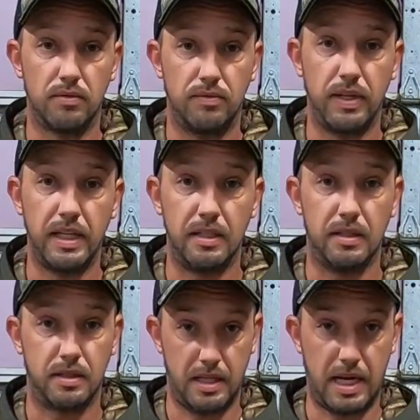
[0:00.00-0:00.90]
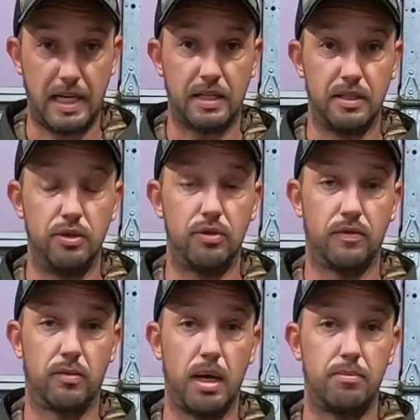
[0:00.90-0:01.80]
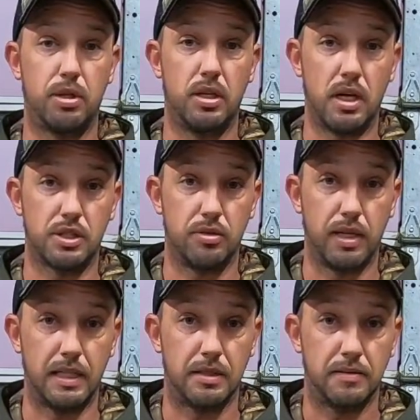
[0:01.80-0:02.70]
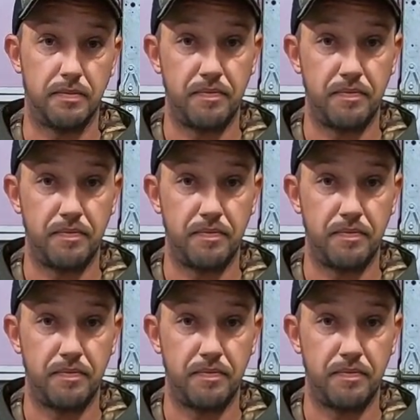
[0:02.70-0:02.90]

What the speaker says: feet that I can do for my production rate.